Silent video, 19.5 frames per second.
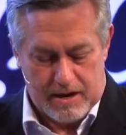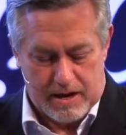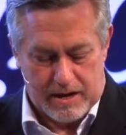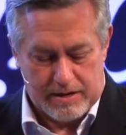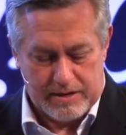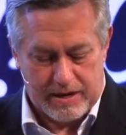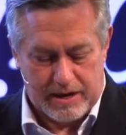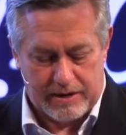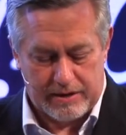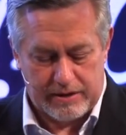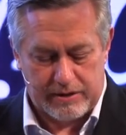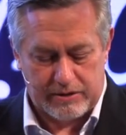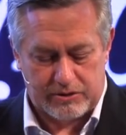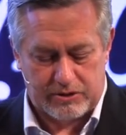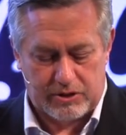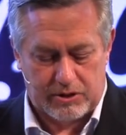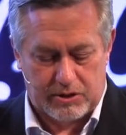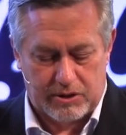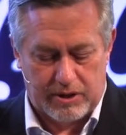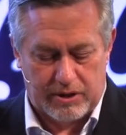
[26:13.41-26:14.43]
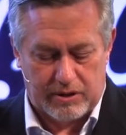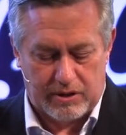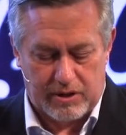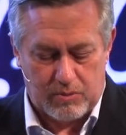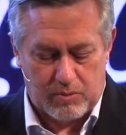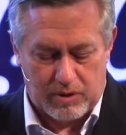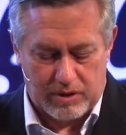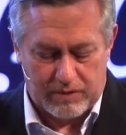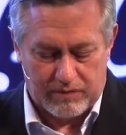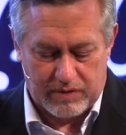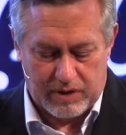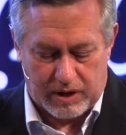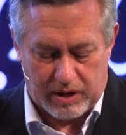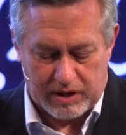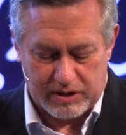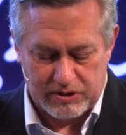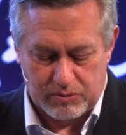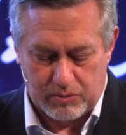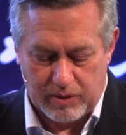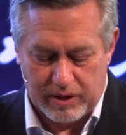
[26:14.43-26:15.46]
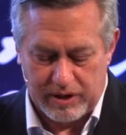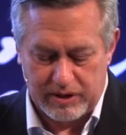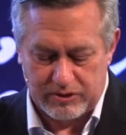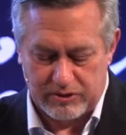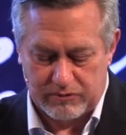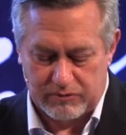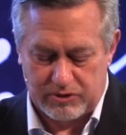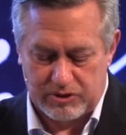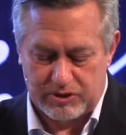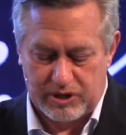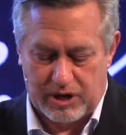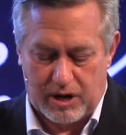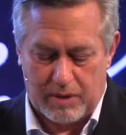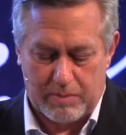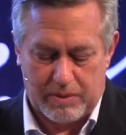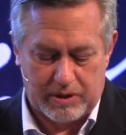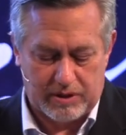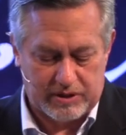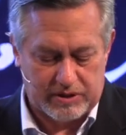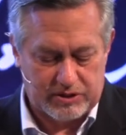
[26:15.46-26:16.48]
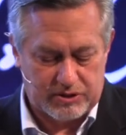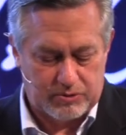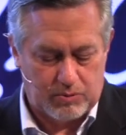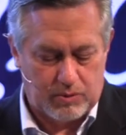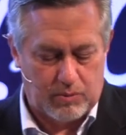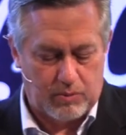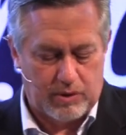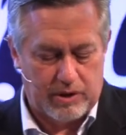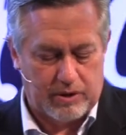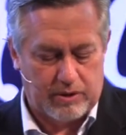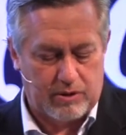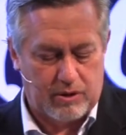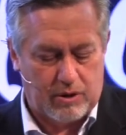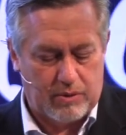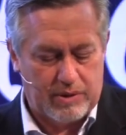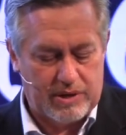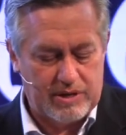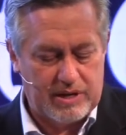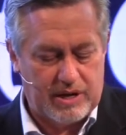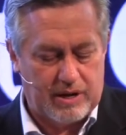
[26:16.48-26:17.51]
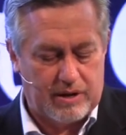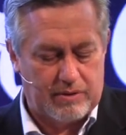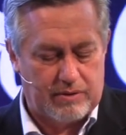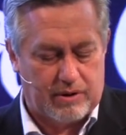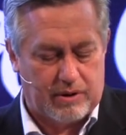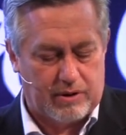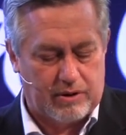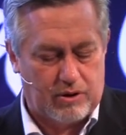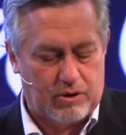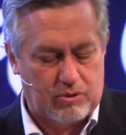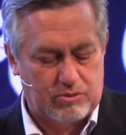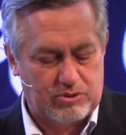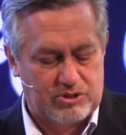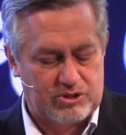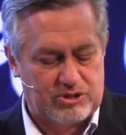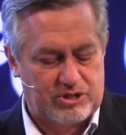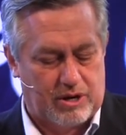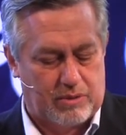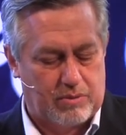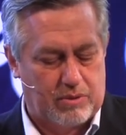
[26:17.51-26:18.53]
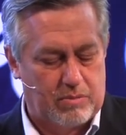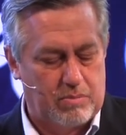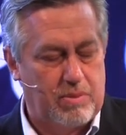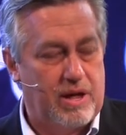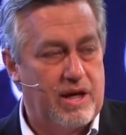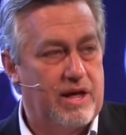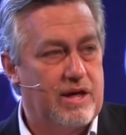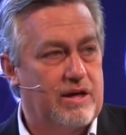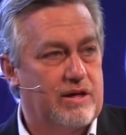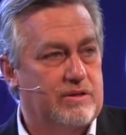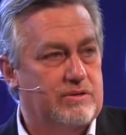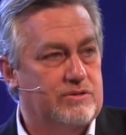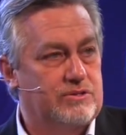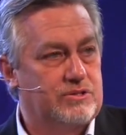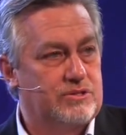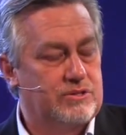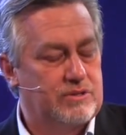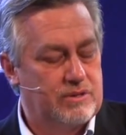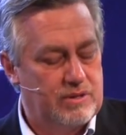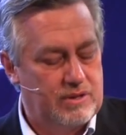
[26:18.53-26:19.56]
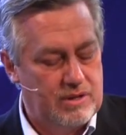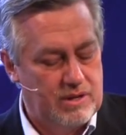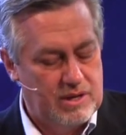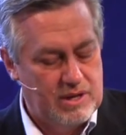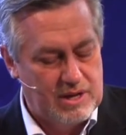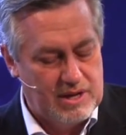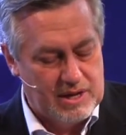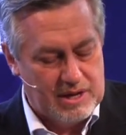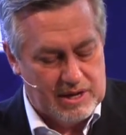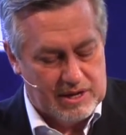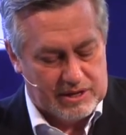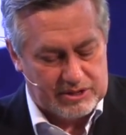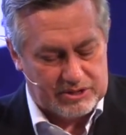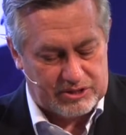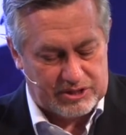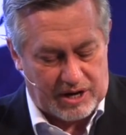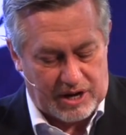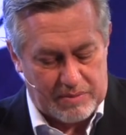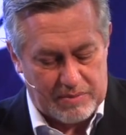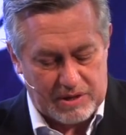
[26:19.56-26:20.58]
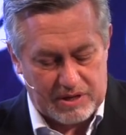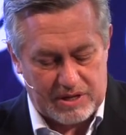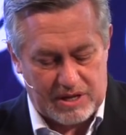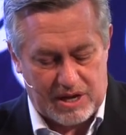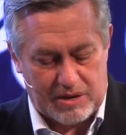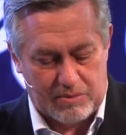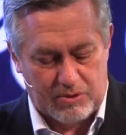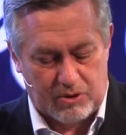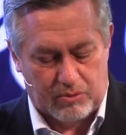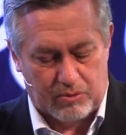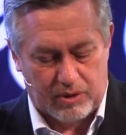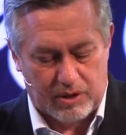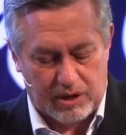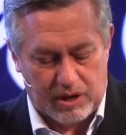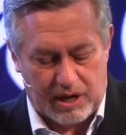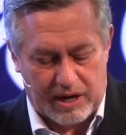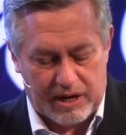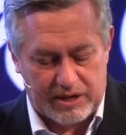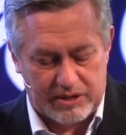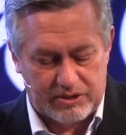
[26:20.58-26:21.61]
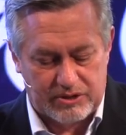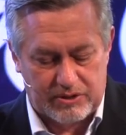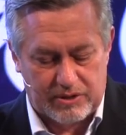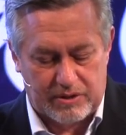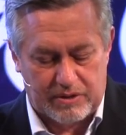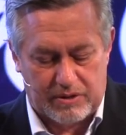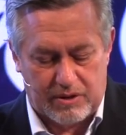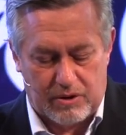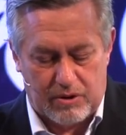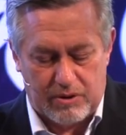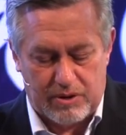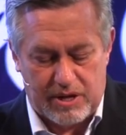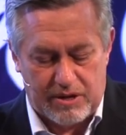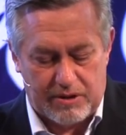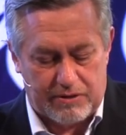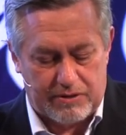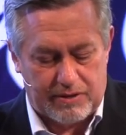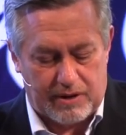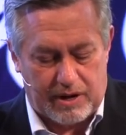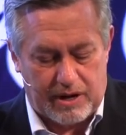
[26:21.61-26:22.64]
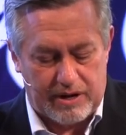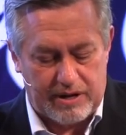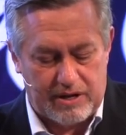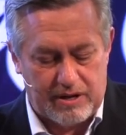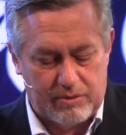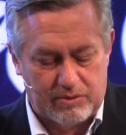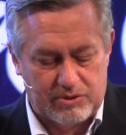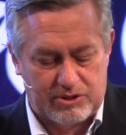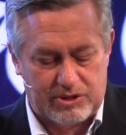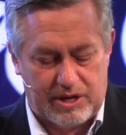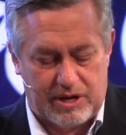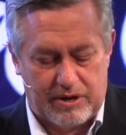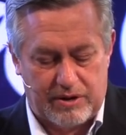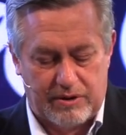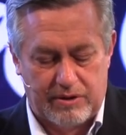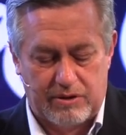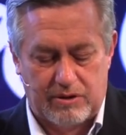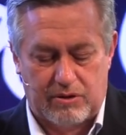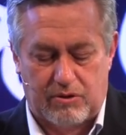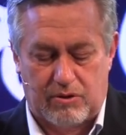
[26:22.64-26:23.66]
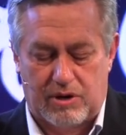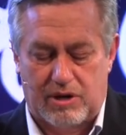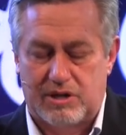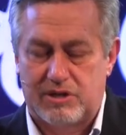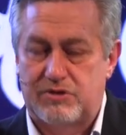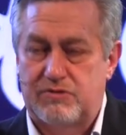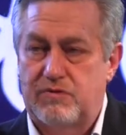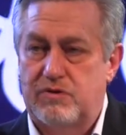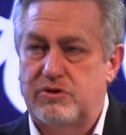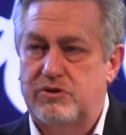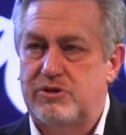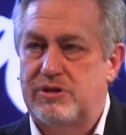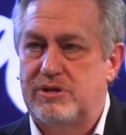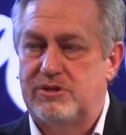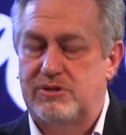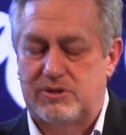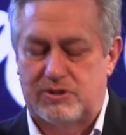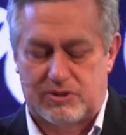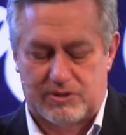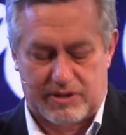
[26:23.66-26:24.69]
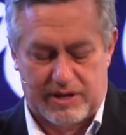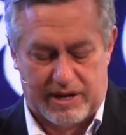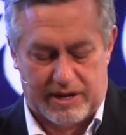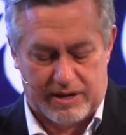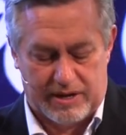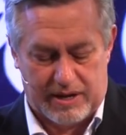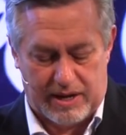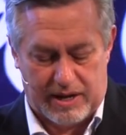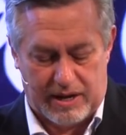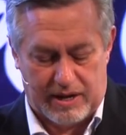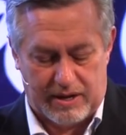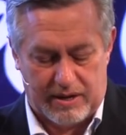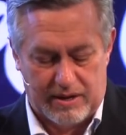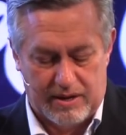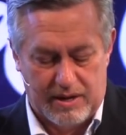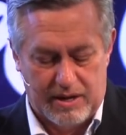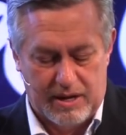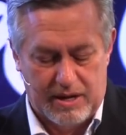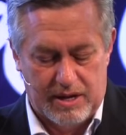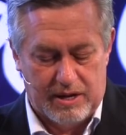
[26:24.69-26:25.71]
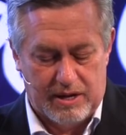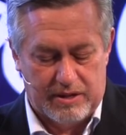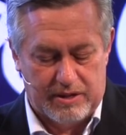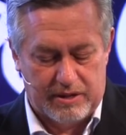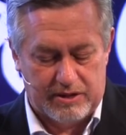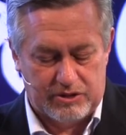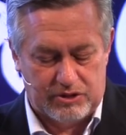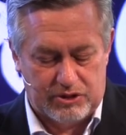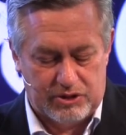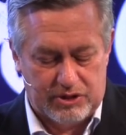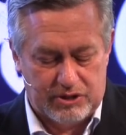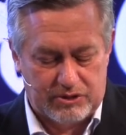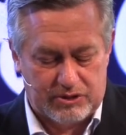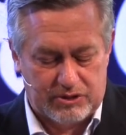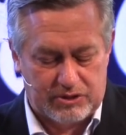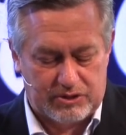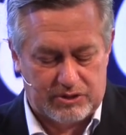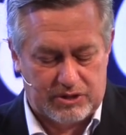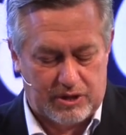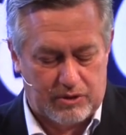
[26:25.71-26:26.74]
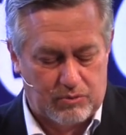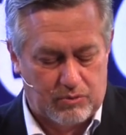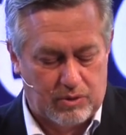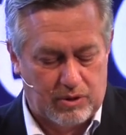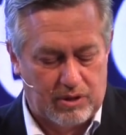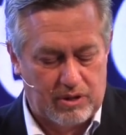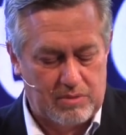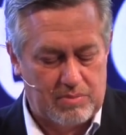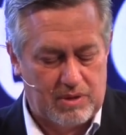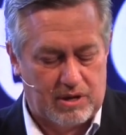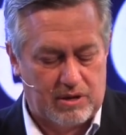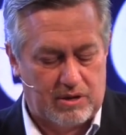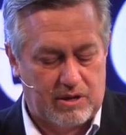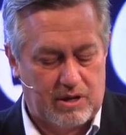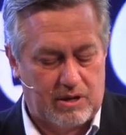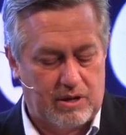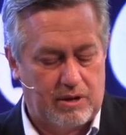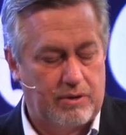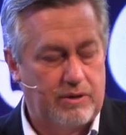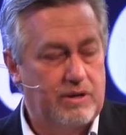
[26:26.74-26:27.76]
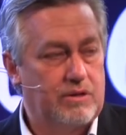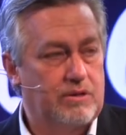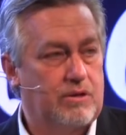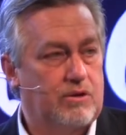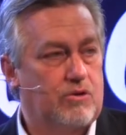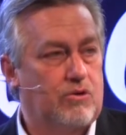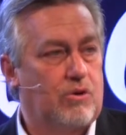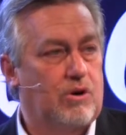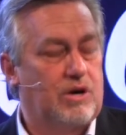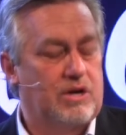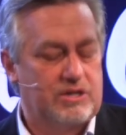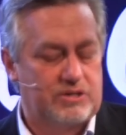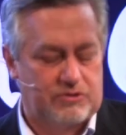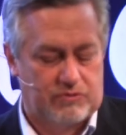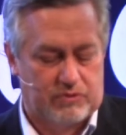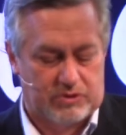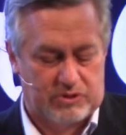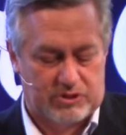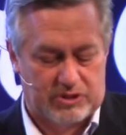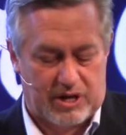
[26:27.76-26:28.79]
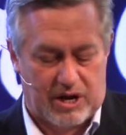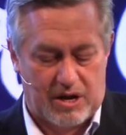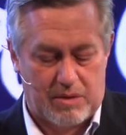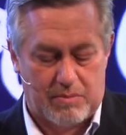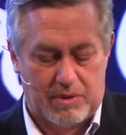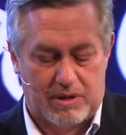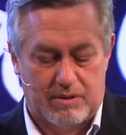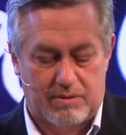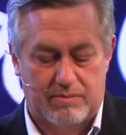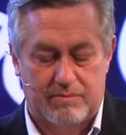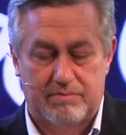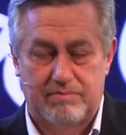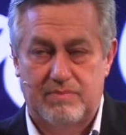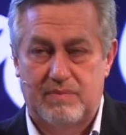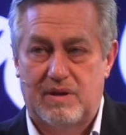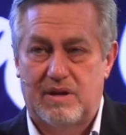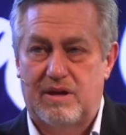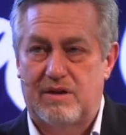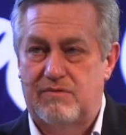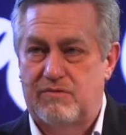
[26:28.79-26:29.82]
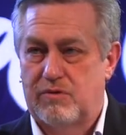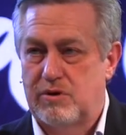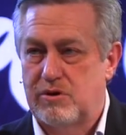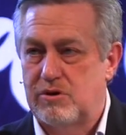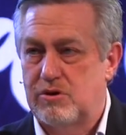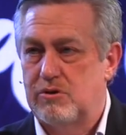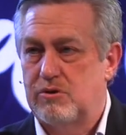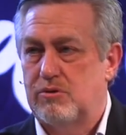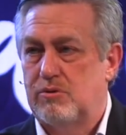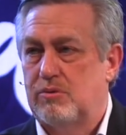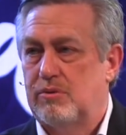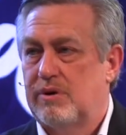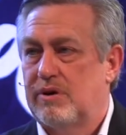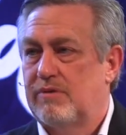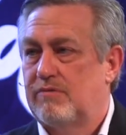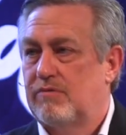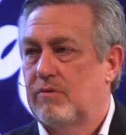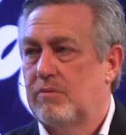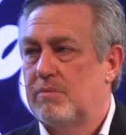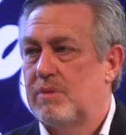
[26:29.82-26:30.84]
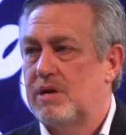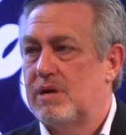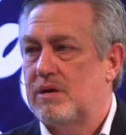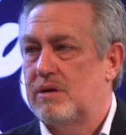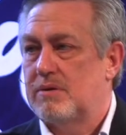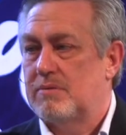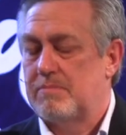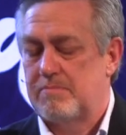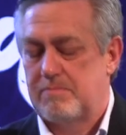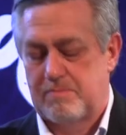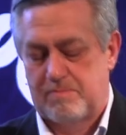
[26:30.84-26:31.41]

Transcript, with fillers: And yet, it is clearly one of God's ways of stopping us when we are going down our own stubborn paths. Simon came to realize that though he thought he was carrying the cross for Jesus that day, that Jesus had really been carrying the cross for Simon and for you and for me.